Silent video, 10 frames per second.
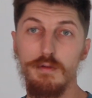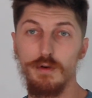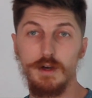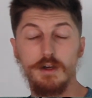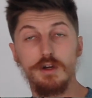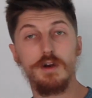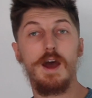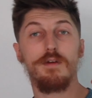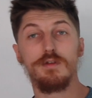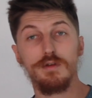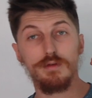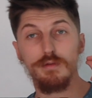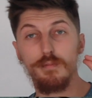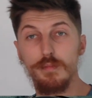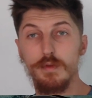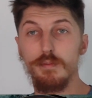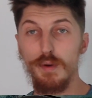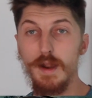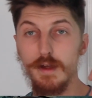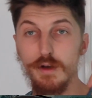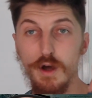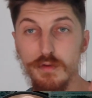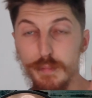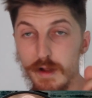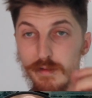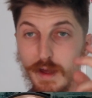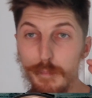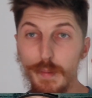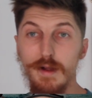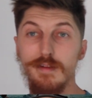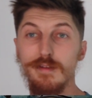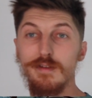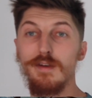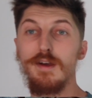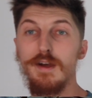4. Now you don't have to play a NovaPans Handpans